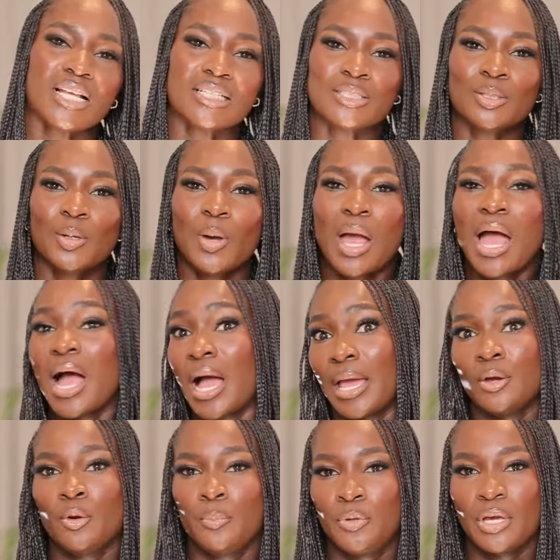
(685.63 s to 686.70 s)
So I
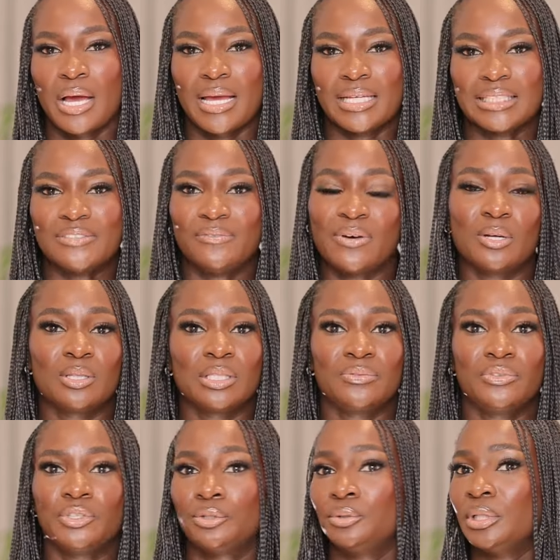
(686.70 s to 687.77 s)
hope you guys found this
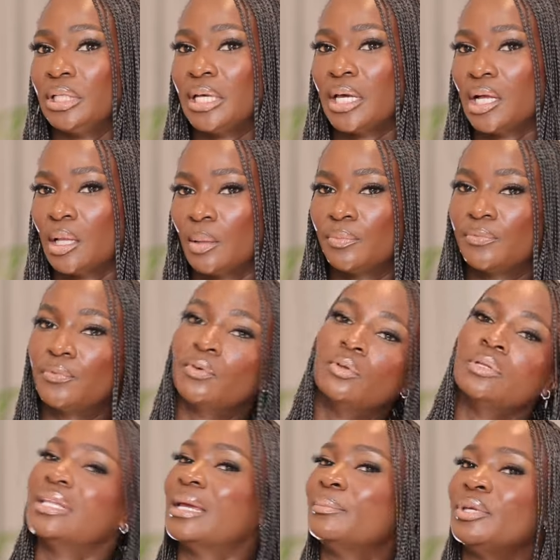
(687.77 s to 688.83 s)
video really
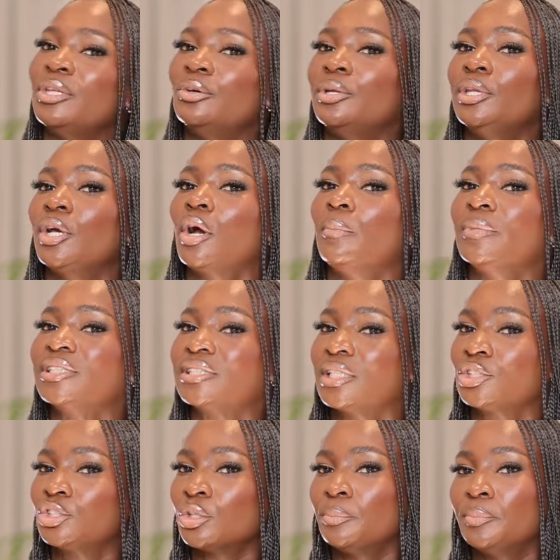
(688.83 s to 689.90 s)
helpful. Let me know in the comment
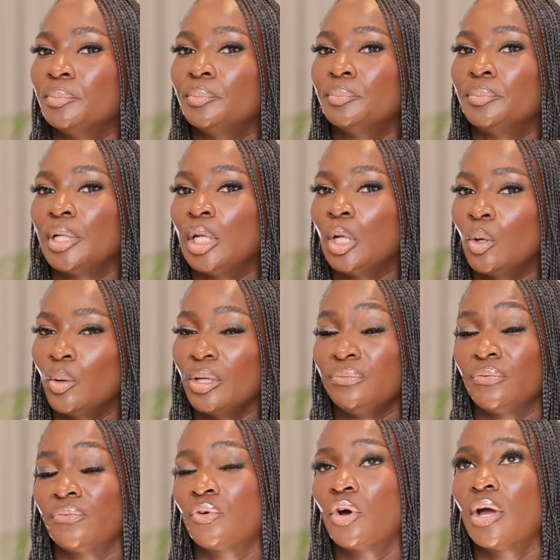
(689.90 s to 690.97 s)
section below
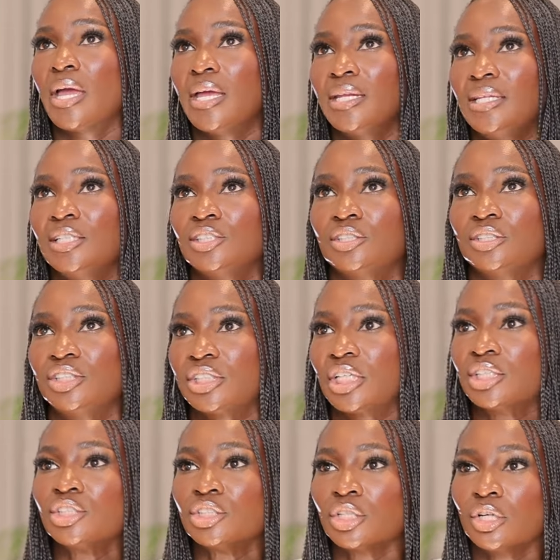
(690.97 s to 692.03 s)
if you've got any
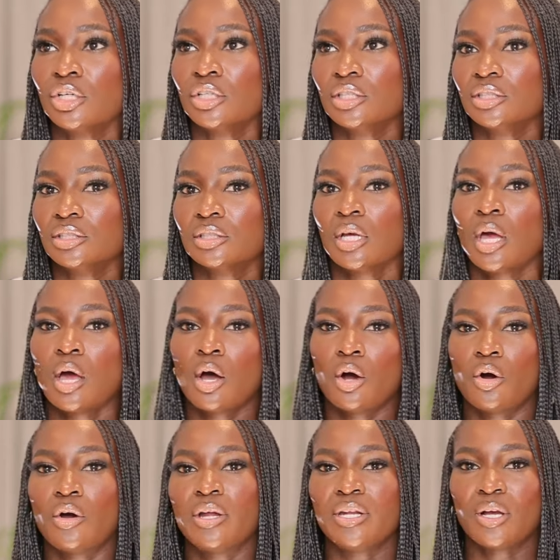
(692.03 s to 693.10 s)
suggestions
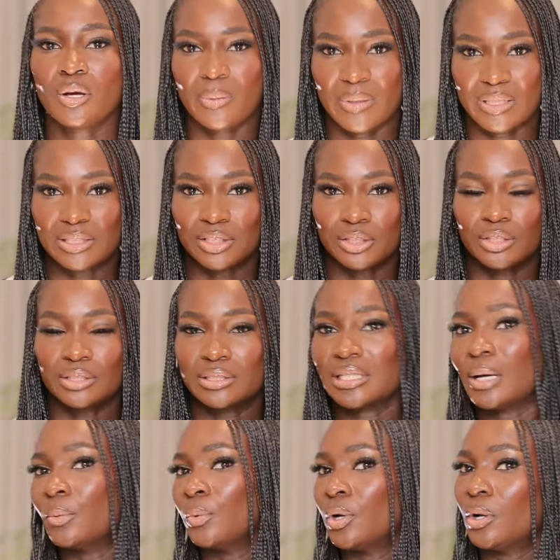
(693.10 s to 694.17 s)
or any questions.
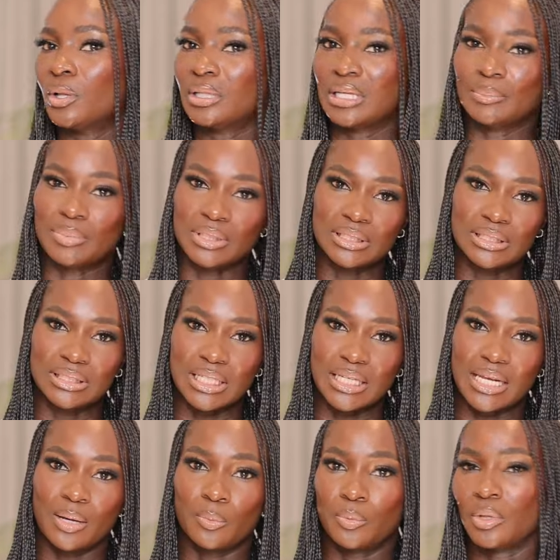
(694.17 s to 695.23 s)
And with all that being said,
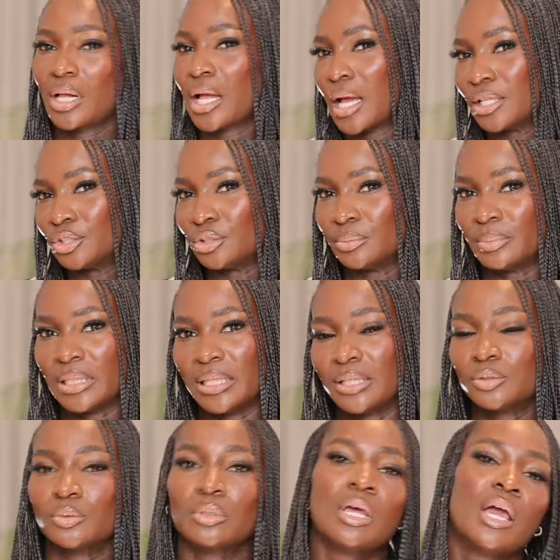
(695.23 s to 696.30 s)
I will catch you in my
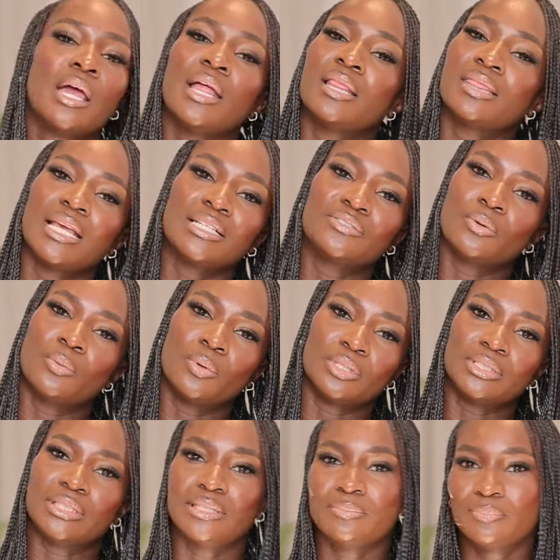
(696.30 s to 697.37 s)
next one. Thanks for
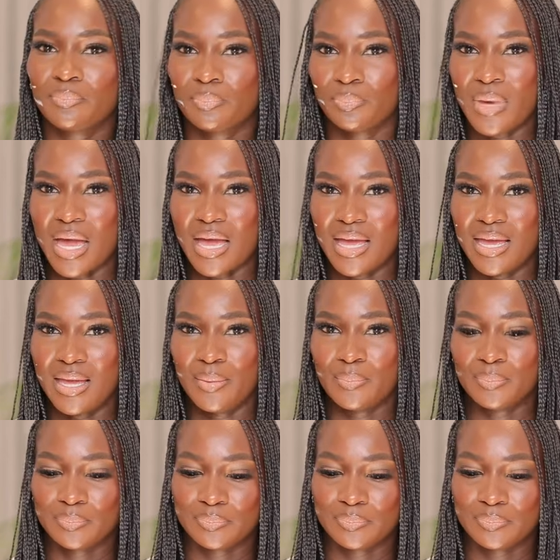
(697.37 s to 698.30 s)
watching. Bye.